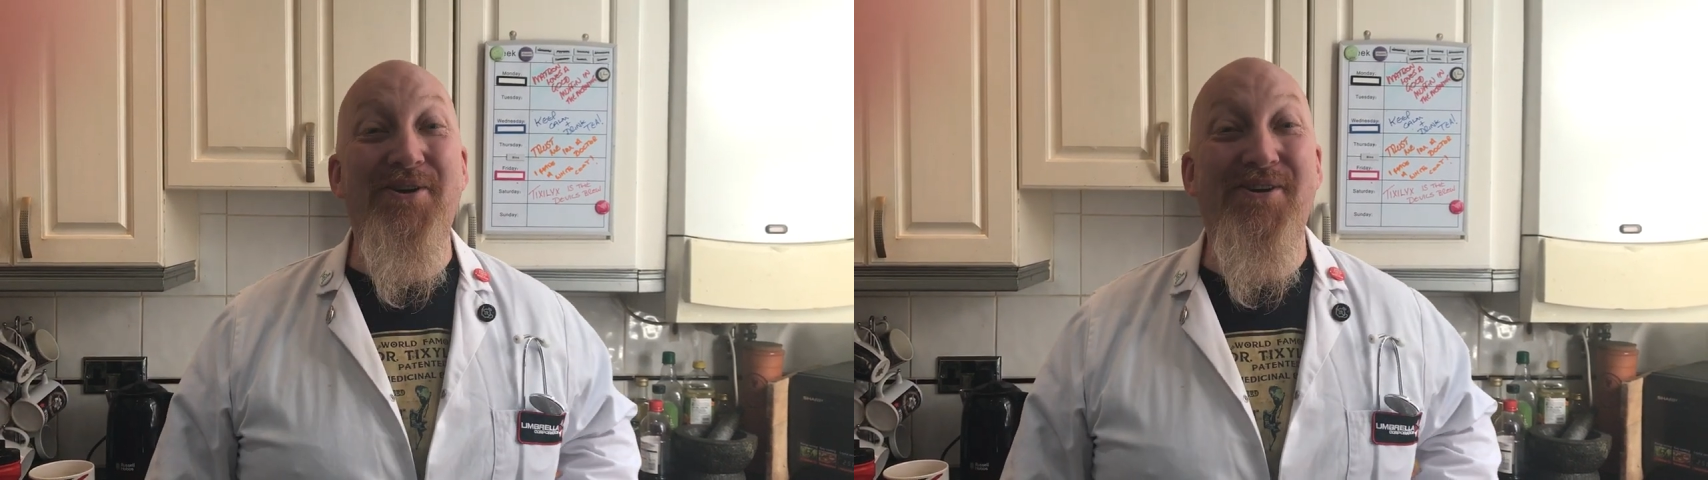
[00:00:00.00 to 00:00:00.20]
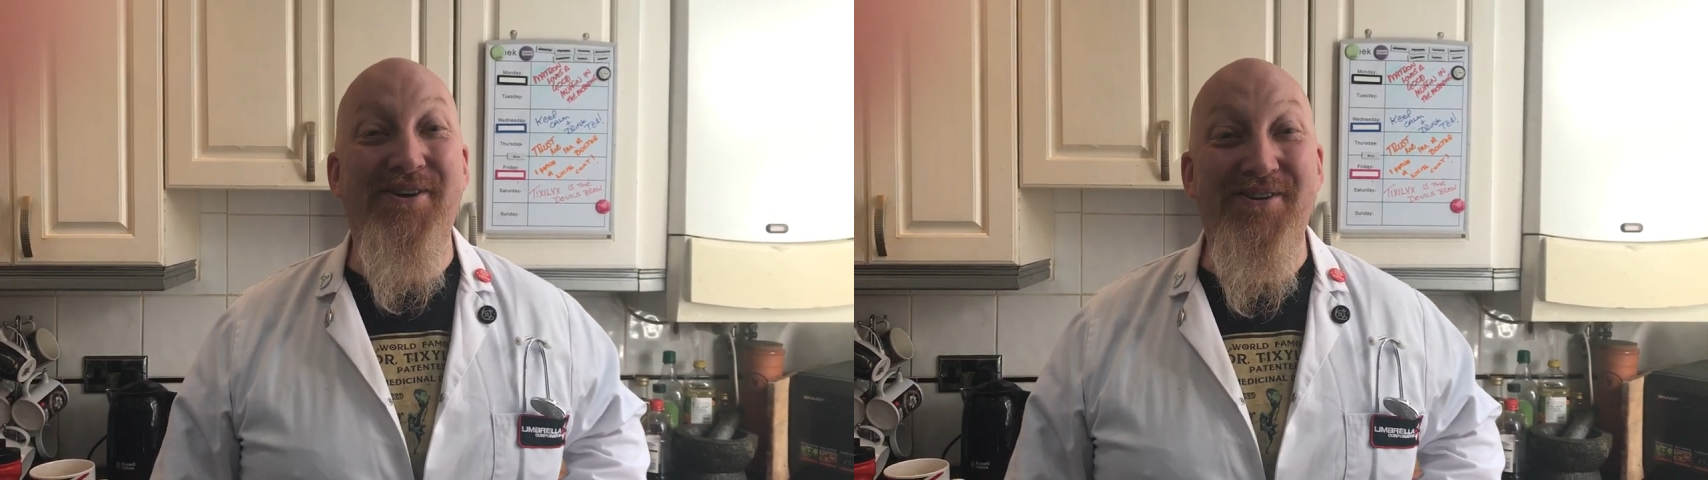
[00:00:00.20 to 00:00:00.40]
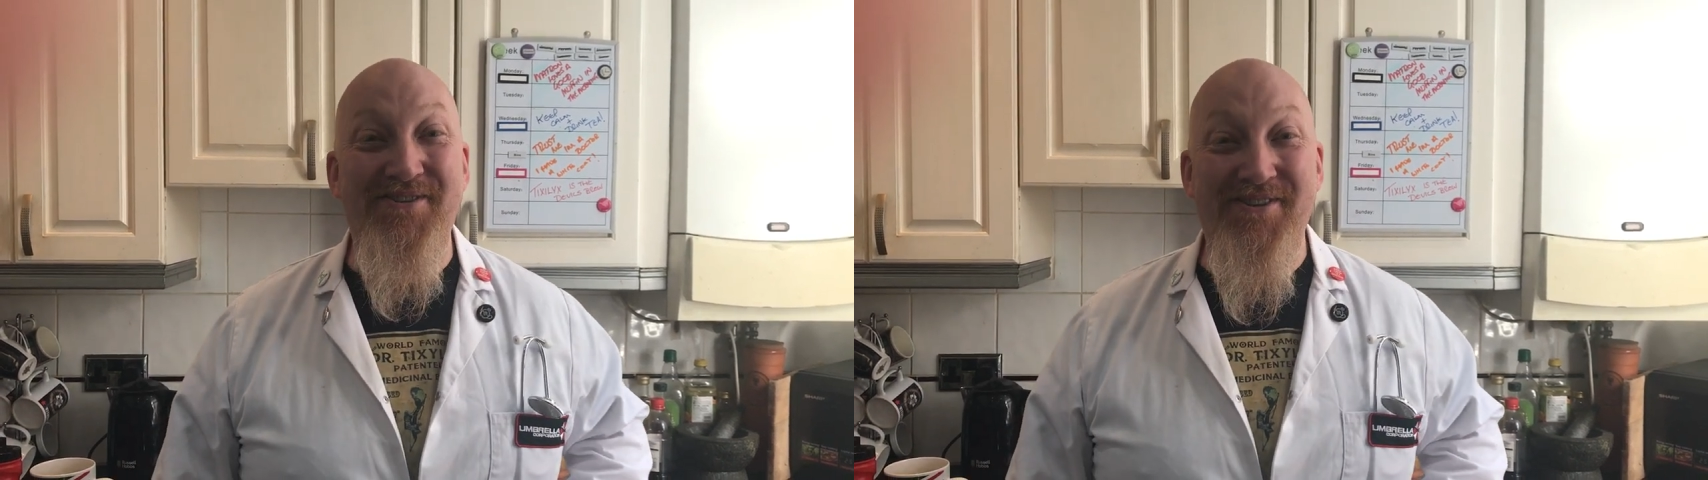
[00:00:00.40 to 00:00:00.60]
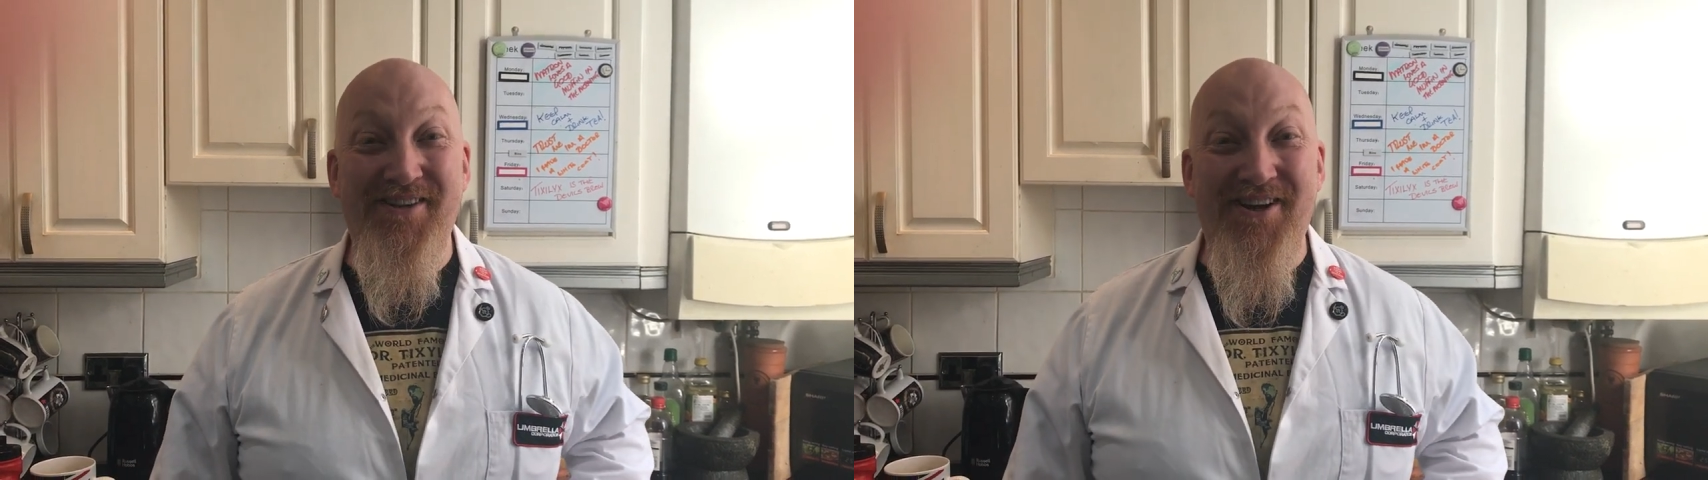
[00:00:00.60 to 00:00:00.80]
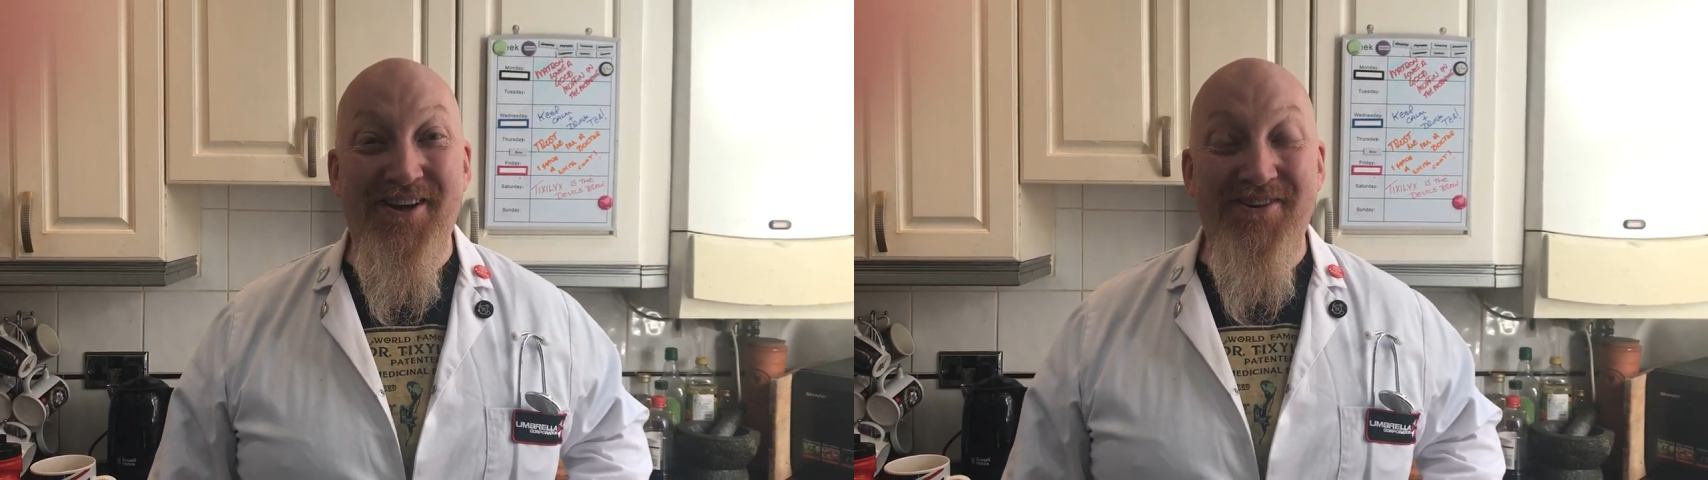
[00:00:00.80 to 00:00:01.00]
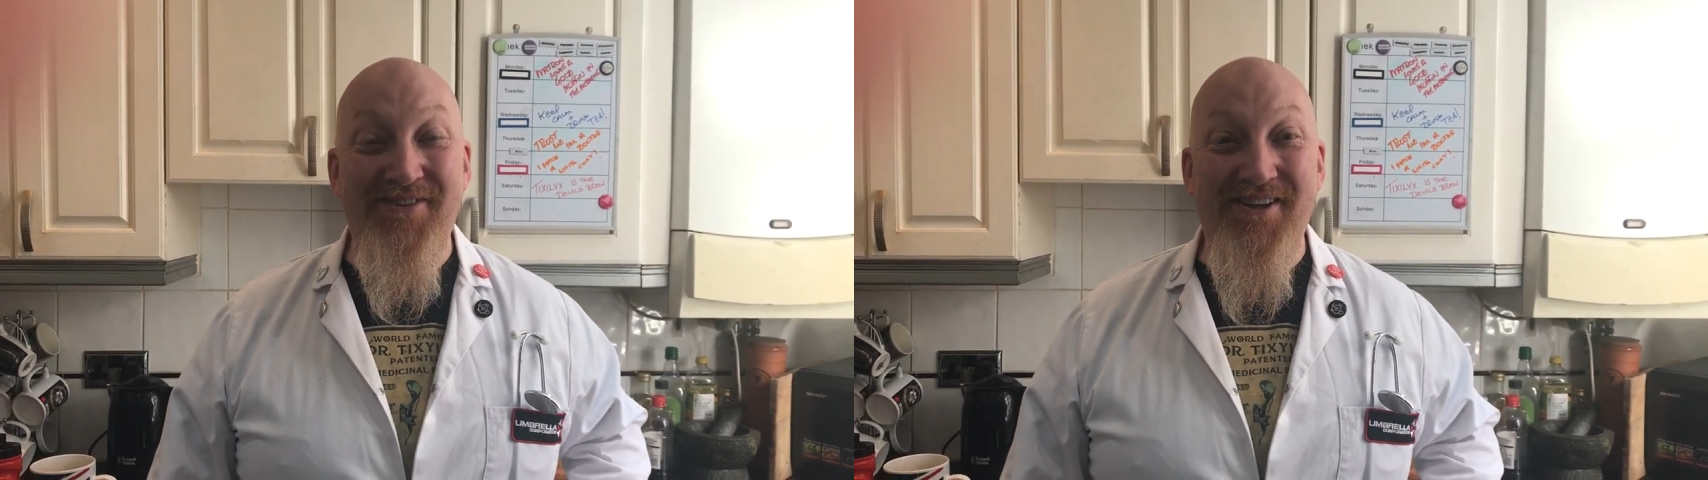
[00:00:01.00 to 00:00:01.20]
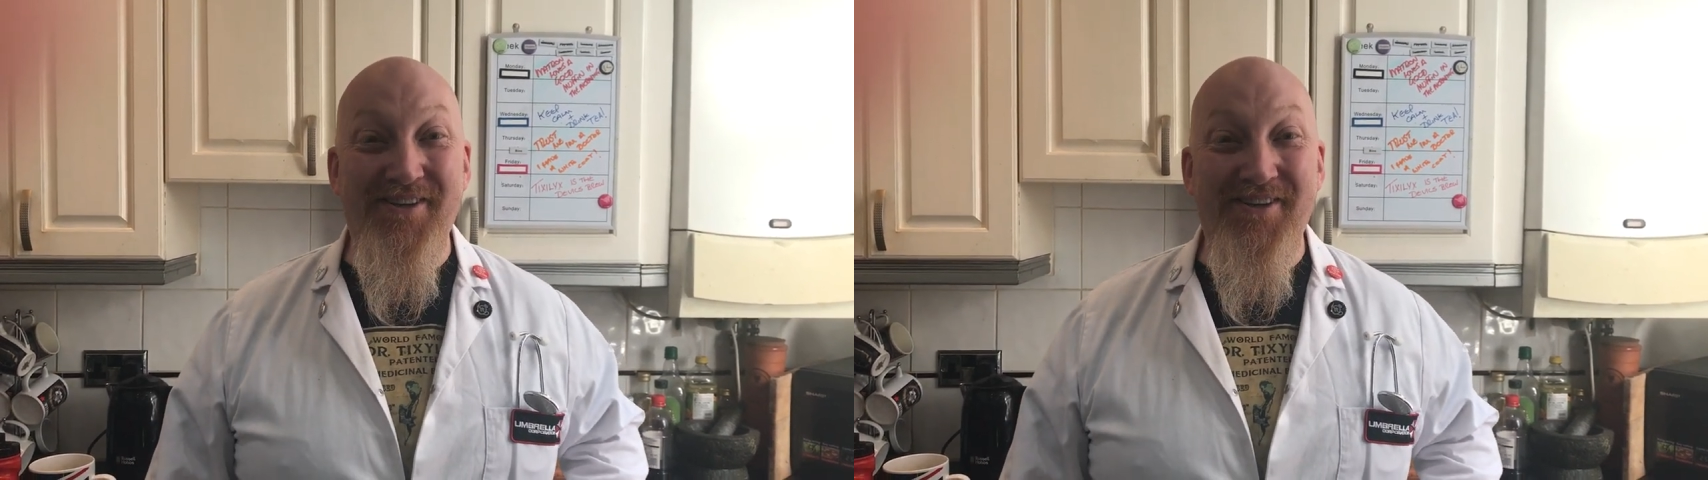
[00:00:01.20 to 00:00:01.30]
who's hungover,